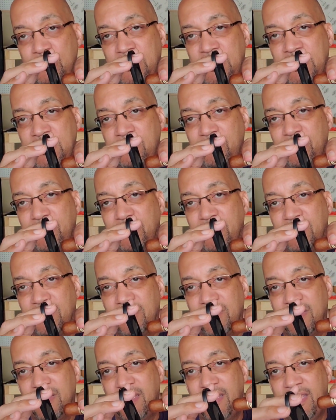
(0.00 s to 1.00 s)
deep,
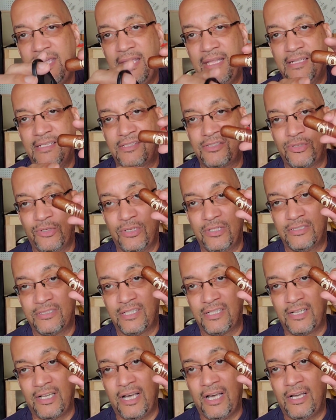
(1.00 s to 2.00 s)
and so the
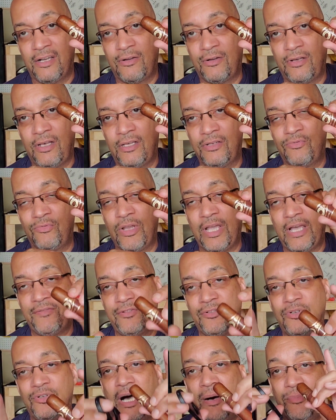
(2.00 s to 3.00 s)
cigar
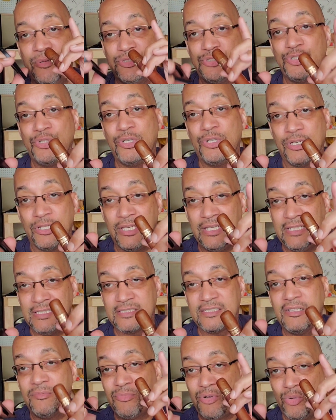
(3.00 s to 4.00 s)
unravel. I'm gonna show you a
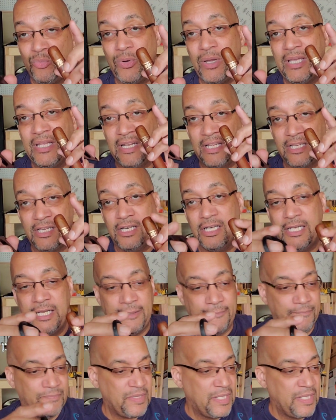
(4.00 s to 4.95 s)
simple way to cut it.